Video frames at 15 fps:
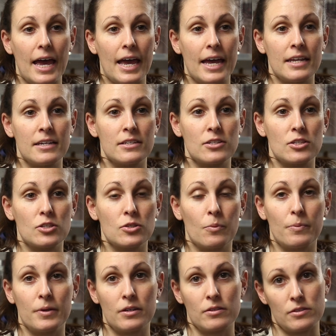And so
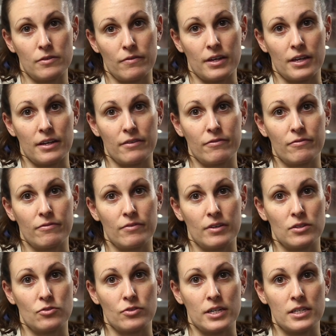because of that, I've
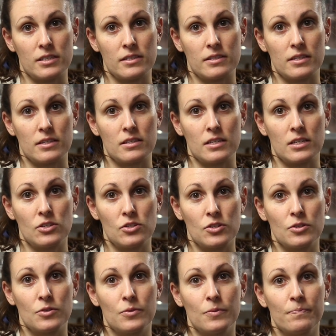addressed this
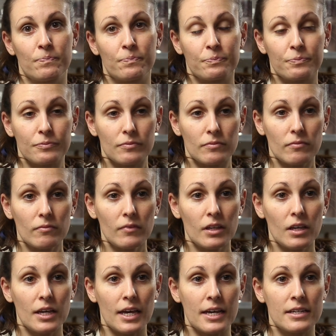issue
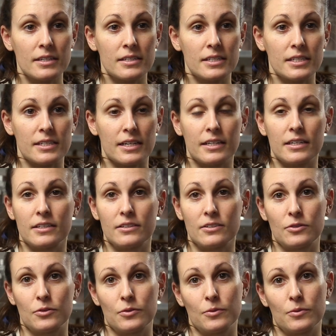and decided
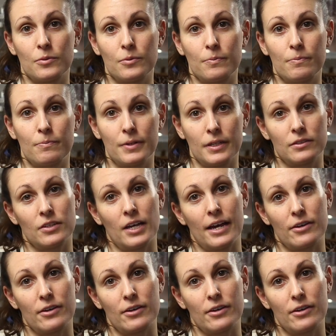to build a